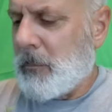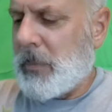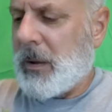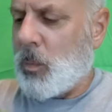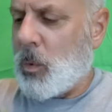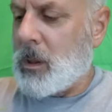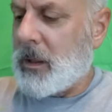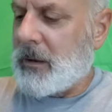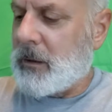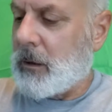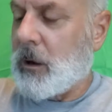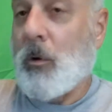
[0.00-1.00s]
being willing
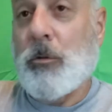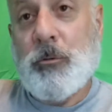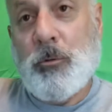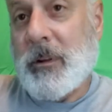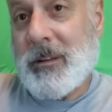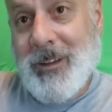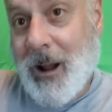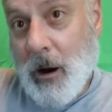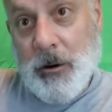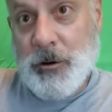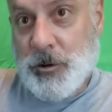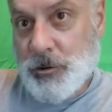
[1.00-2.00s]
to go through the
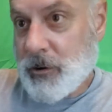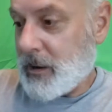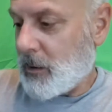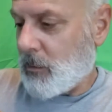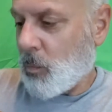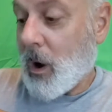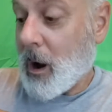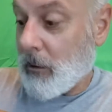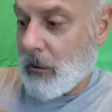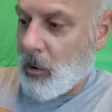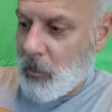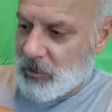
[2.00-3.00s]
entire tree and
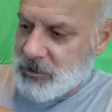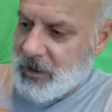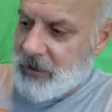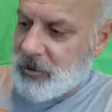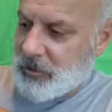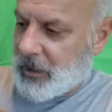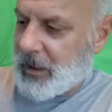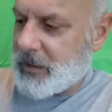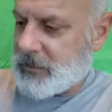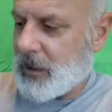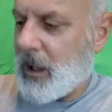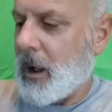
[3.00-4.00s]
wire almost everything
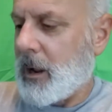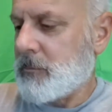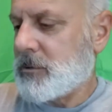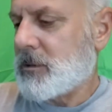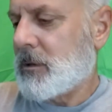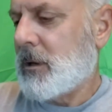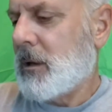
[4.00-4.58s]
at times.